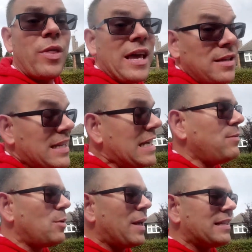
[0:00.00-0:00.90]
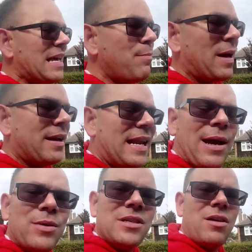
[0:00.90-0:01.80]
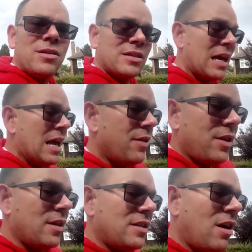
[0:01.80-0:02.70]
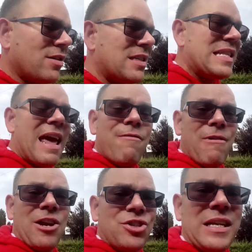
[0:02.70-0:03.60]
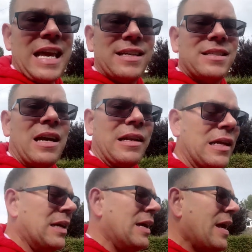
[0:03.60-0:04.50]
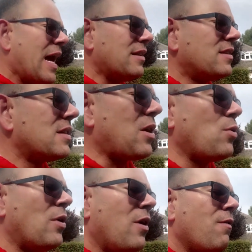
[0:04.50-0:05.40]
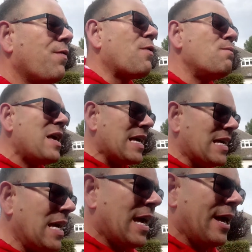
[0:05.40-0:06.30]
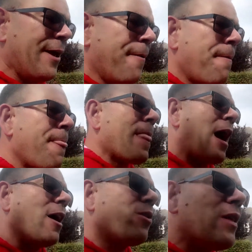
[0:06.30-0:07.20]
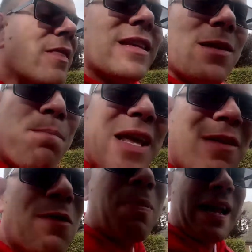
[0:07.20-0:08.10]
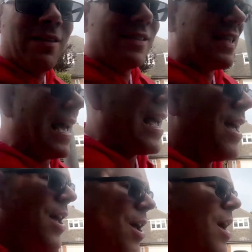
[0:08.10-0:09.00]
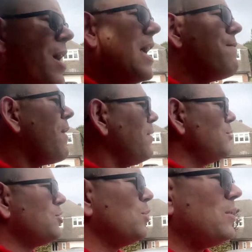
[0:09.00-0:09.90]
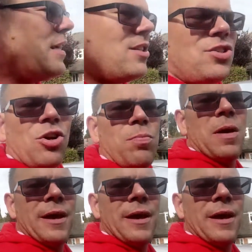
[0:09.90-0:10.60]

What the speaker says: they deem to be a £10 an hour task that the task never actually gets done. And so for me, I think there's a bit of a balance there. If I was doing this job